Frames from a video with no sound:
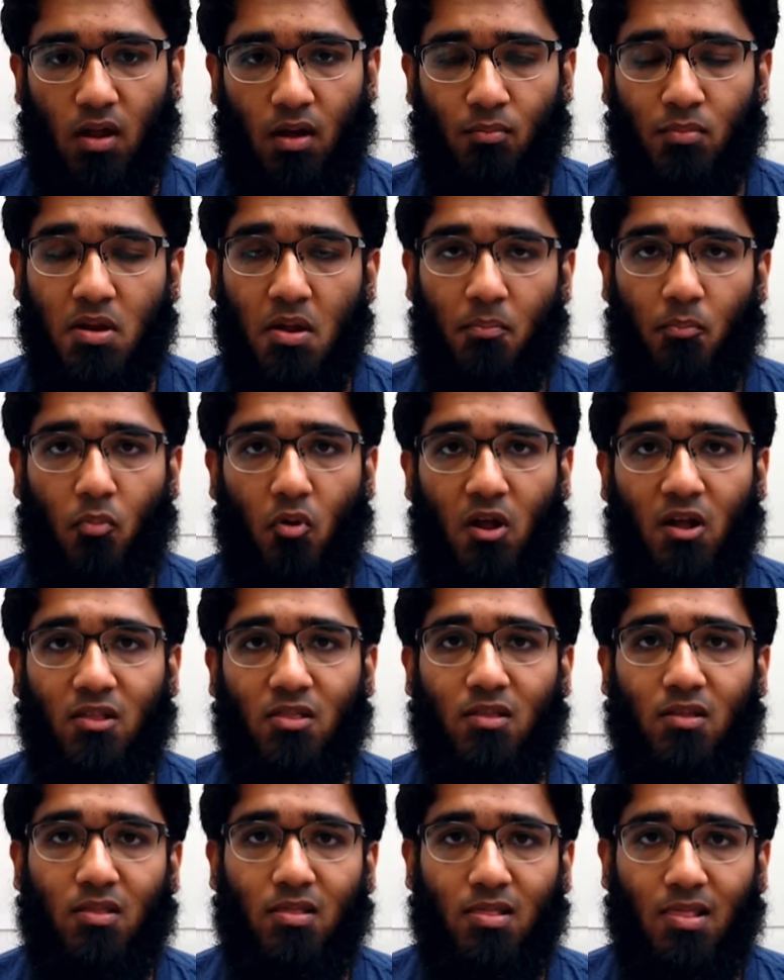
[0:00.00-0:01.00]
I mean, the
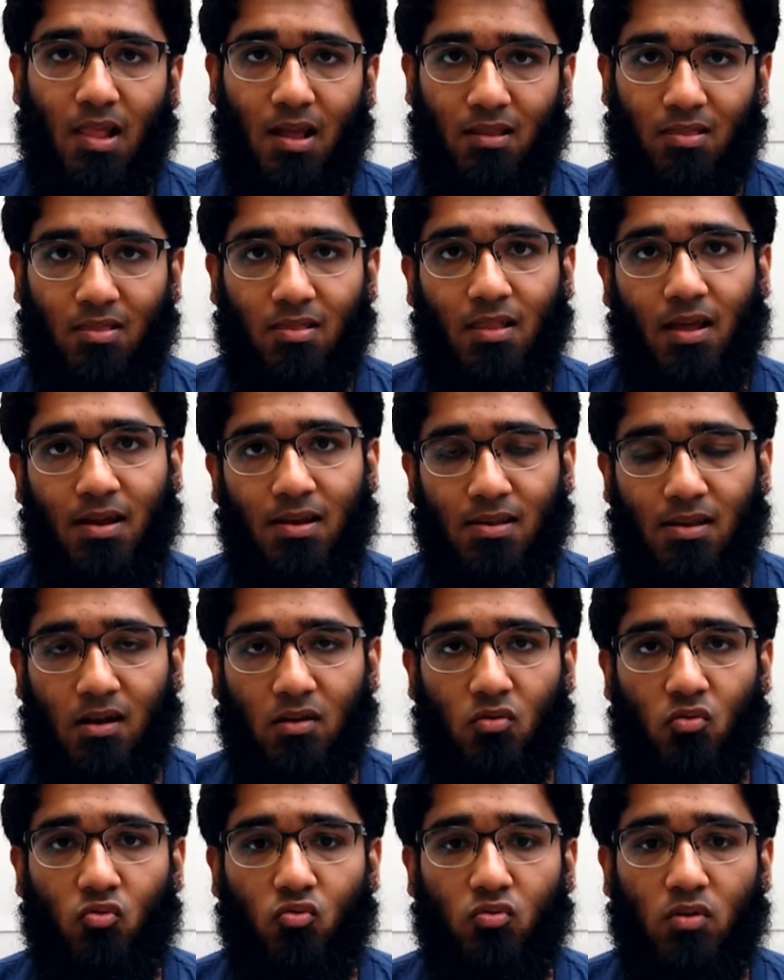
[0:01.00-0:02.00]
price is less than the
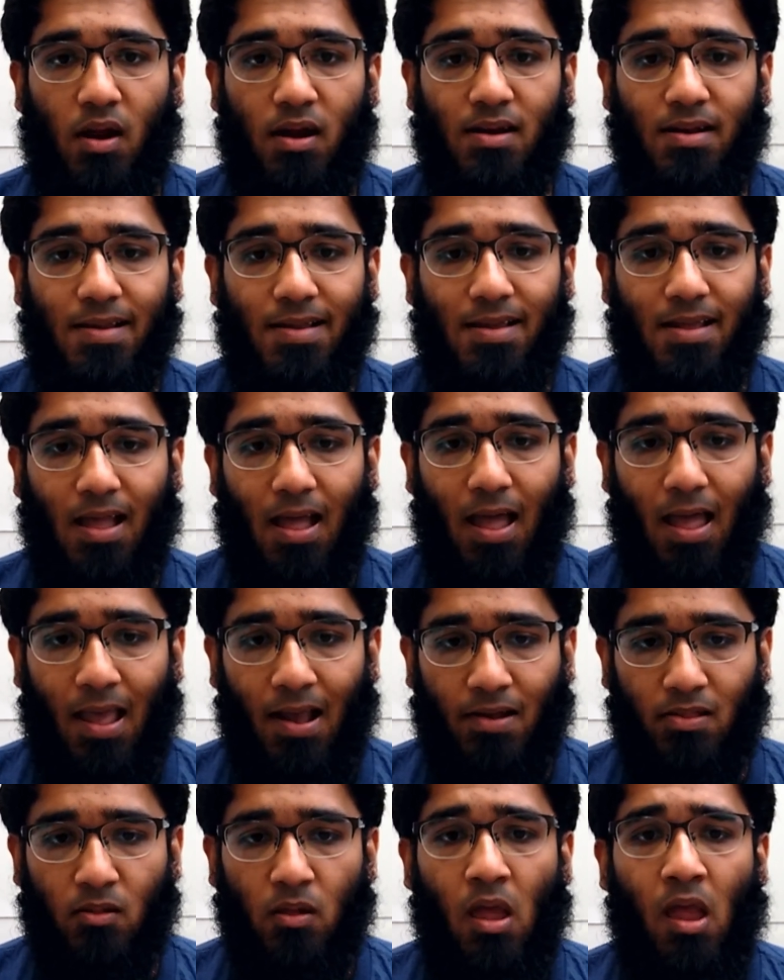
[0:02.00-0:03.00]

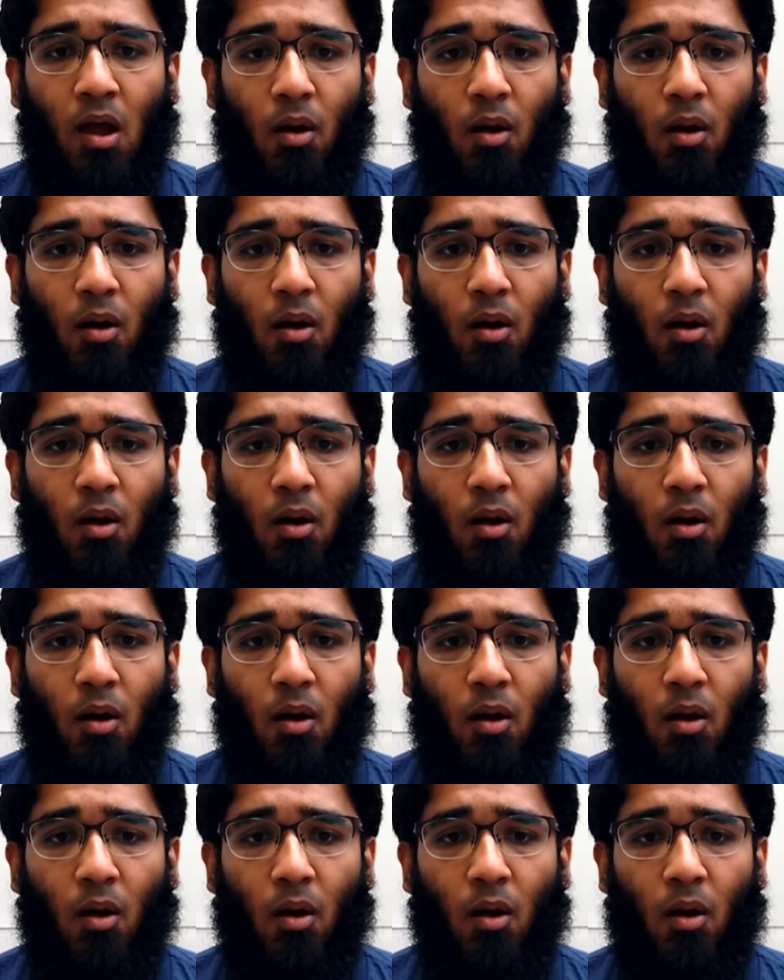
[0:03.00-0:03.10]
290X,